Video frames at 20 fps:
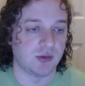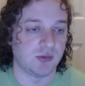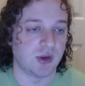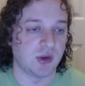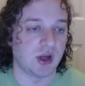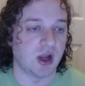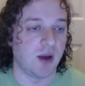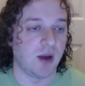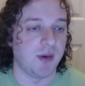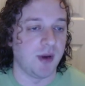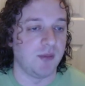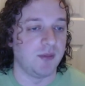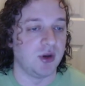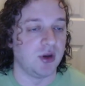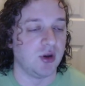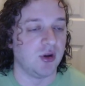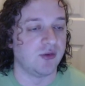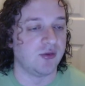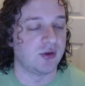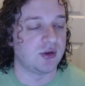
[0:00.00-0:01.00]
the combat
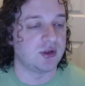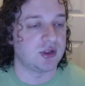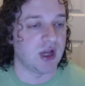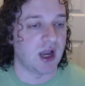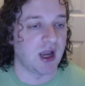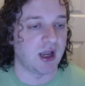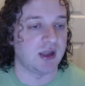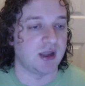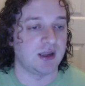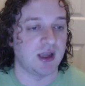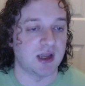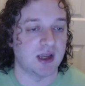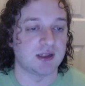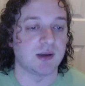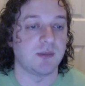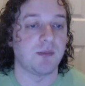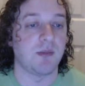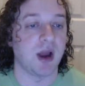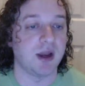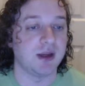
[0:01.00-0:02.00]
maneuver check takes a
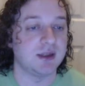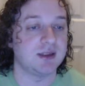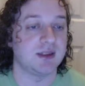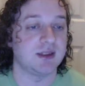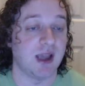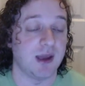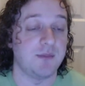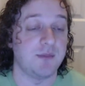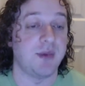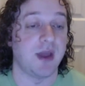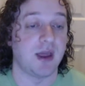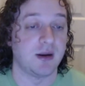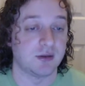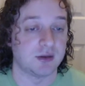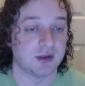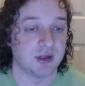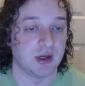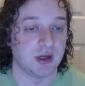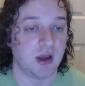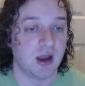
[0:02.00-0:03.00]
-10
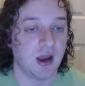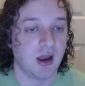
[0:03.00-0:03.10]
penalty.